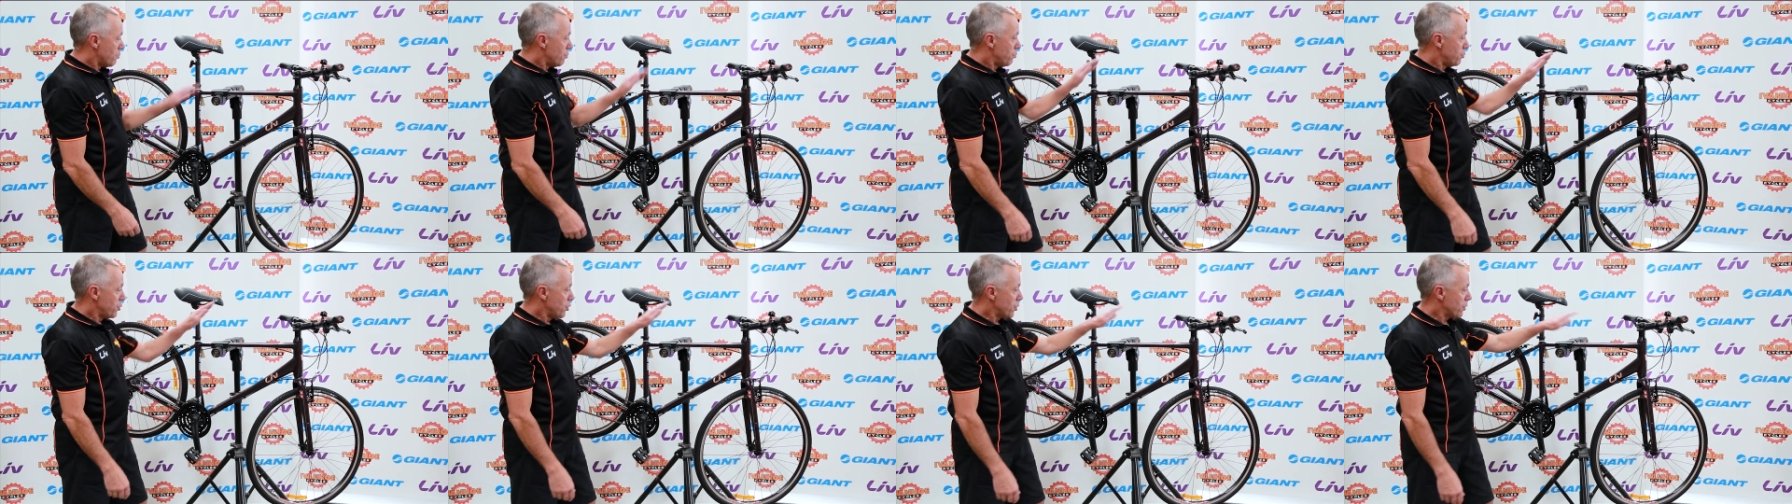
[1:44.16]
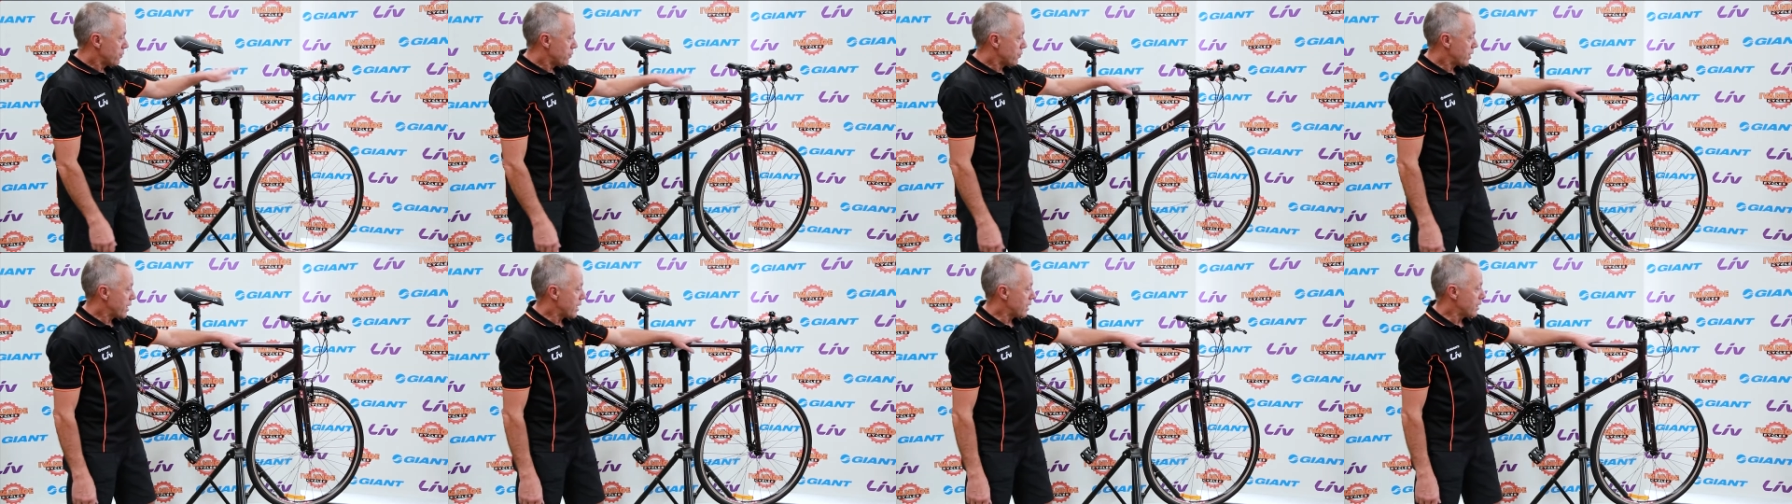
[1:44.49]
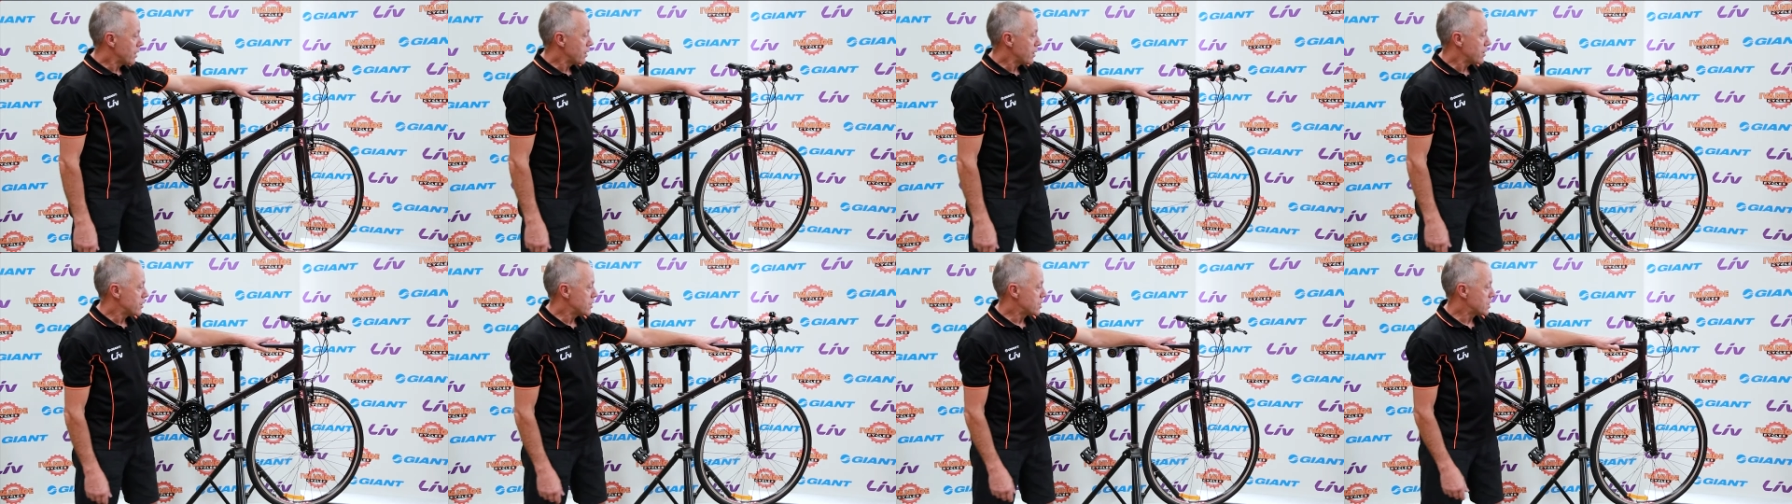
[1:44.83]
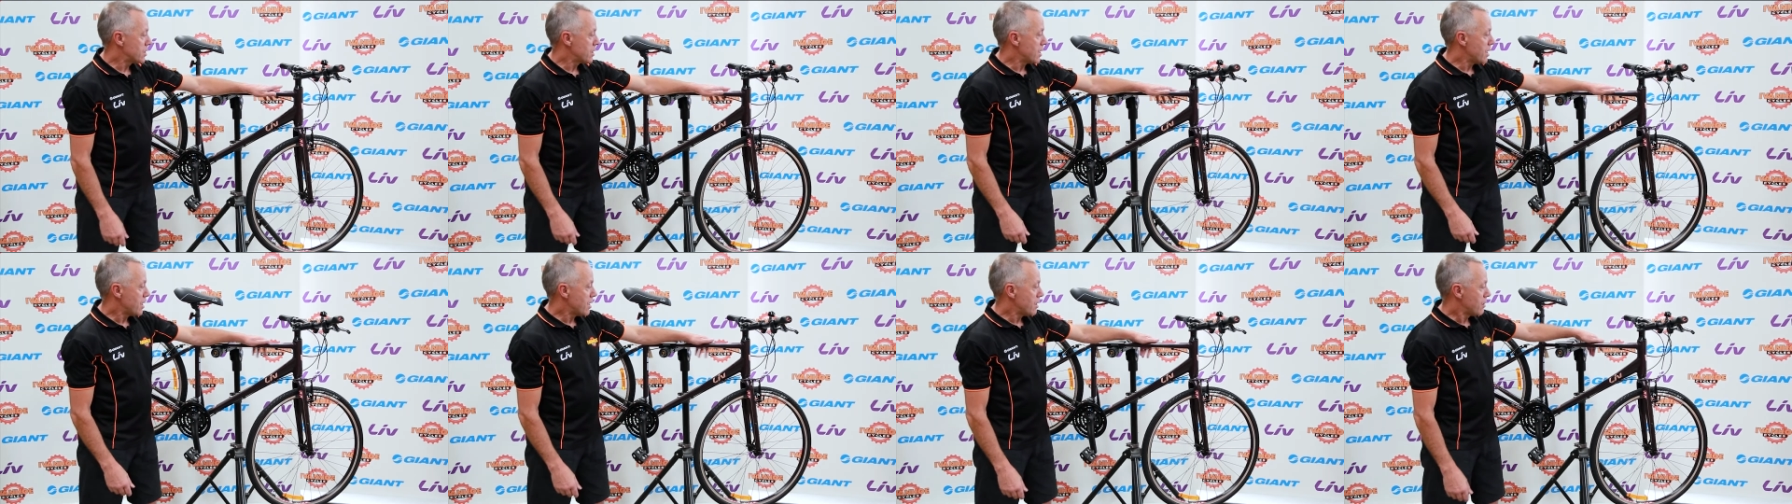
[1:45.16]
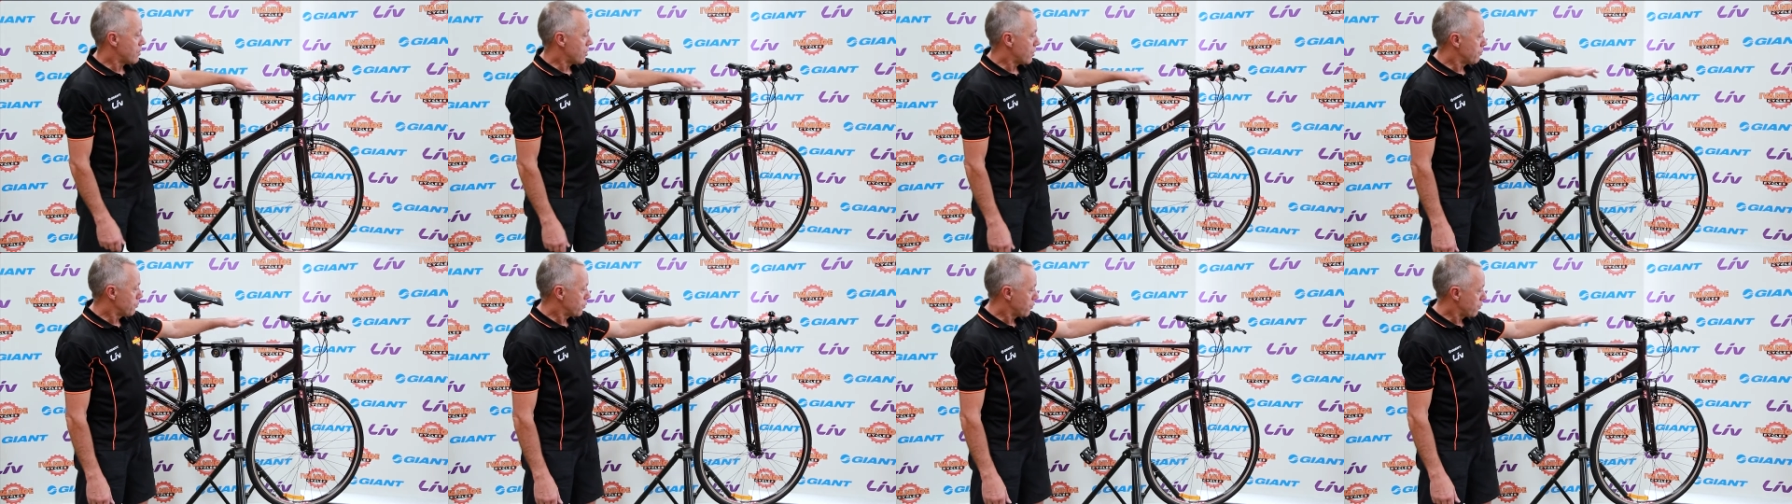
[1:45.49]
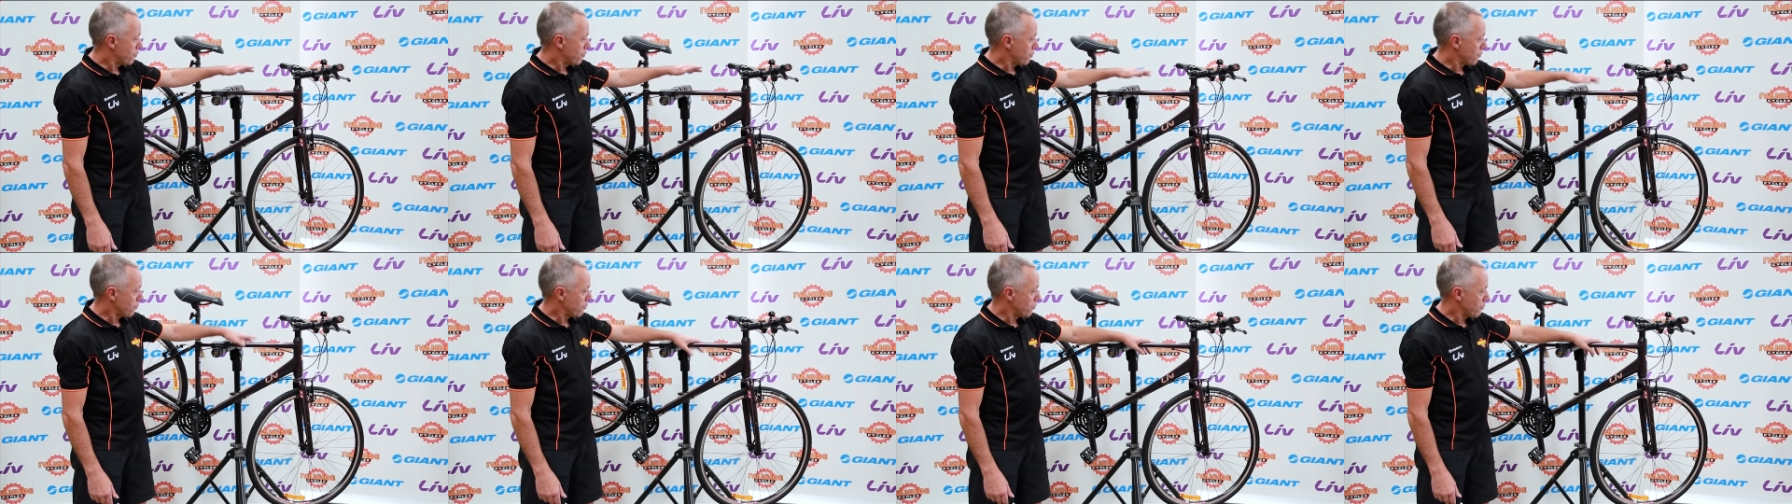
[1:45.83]
Beautiful colour. This, uh, I
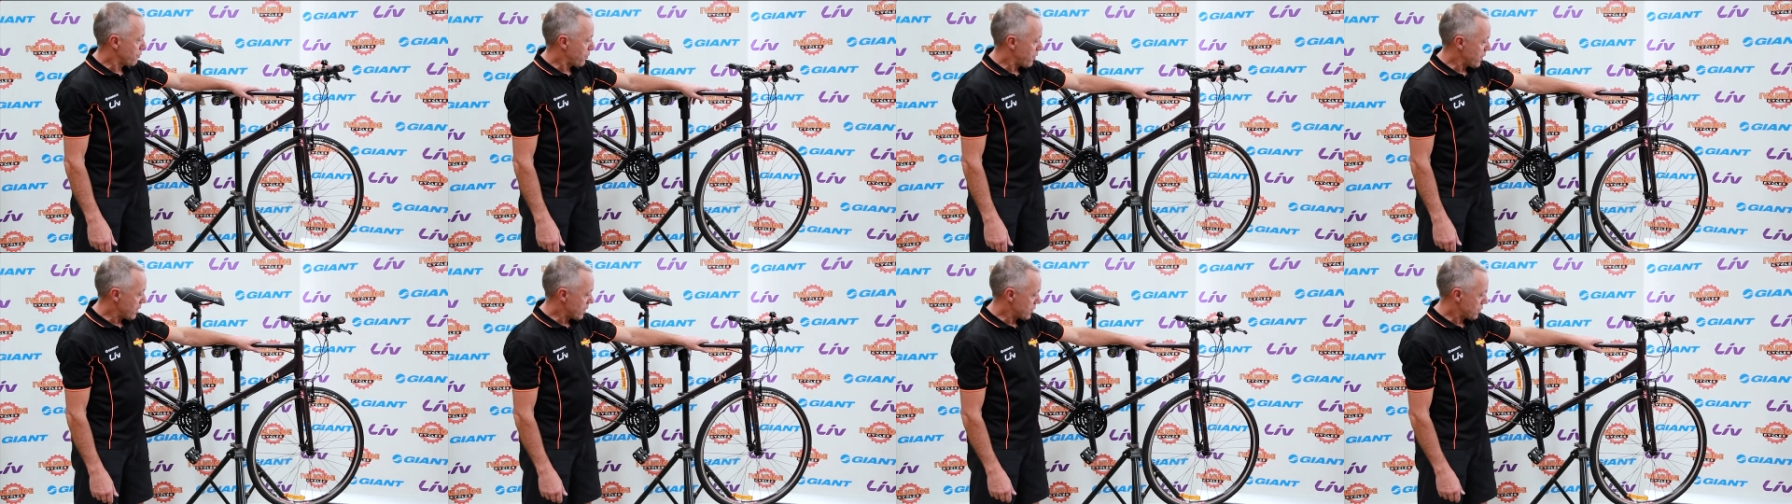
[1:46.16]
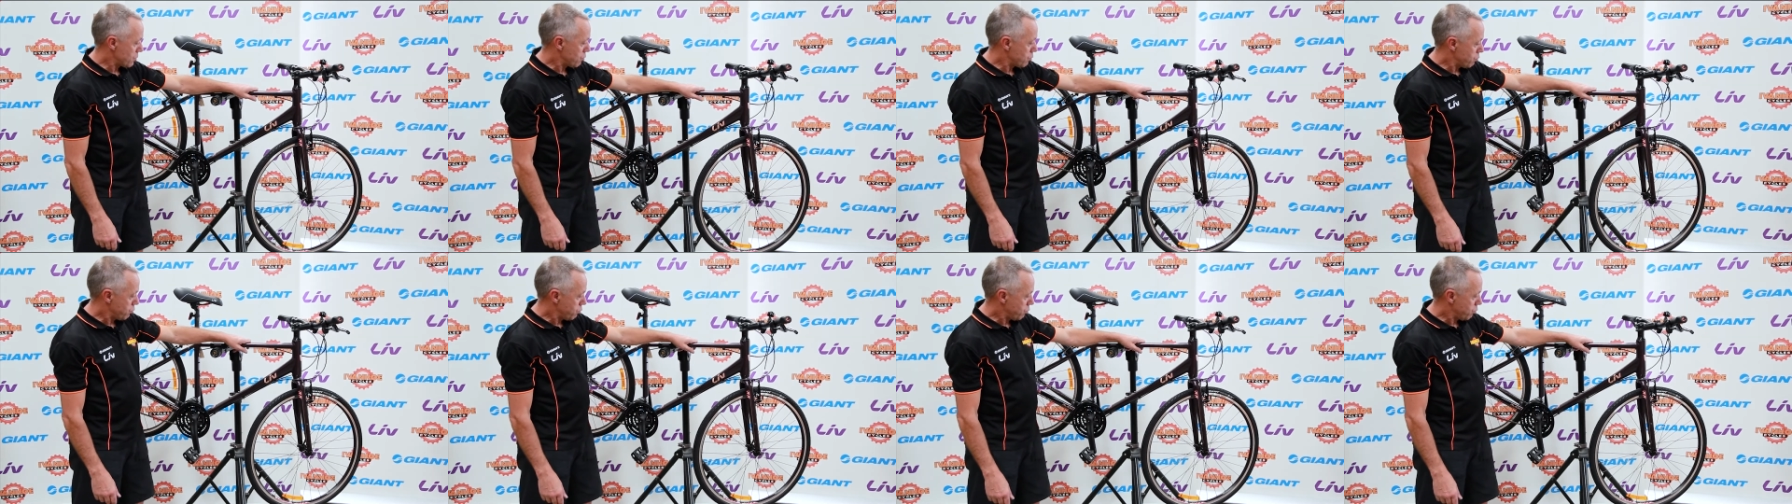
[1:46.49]
think it's